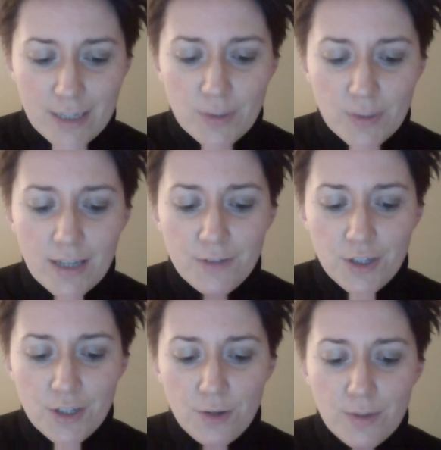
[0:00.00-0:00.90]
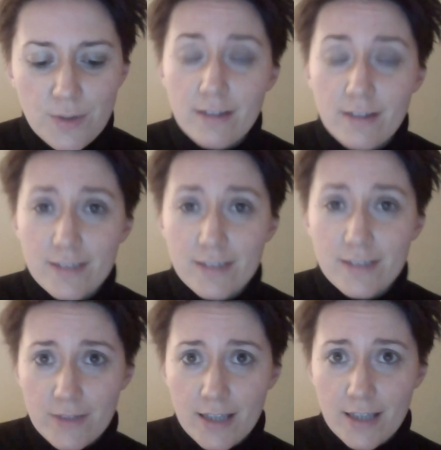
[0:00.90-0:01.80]
which gives you, as a
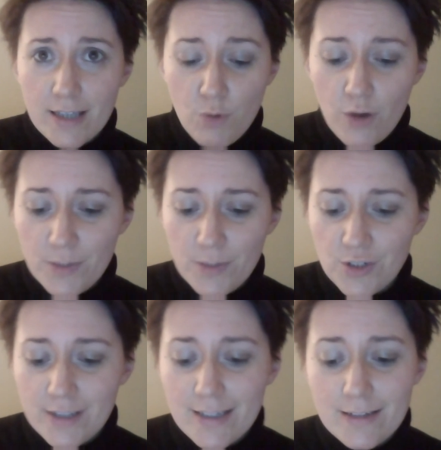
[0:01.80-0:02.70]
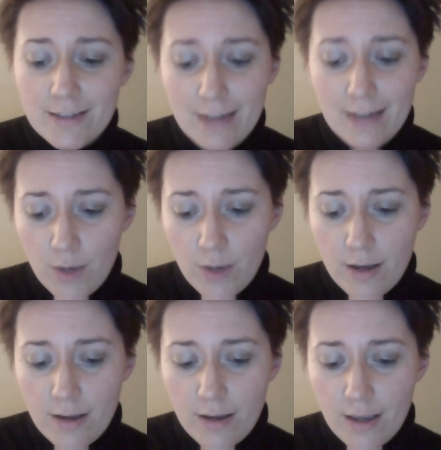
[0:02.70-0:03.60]
conservator, more opportunities to network,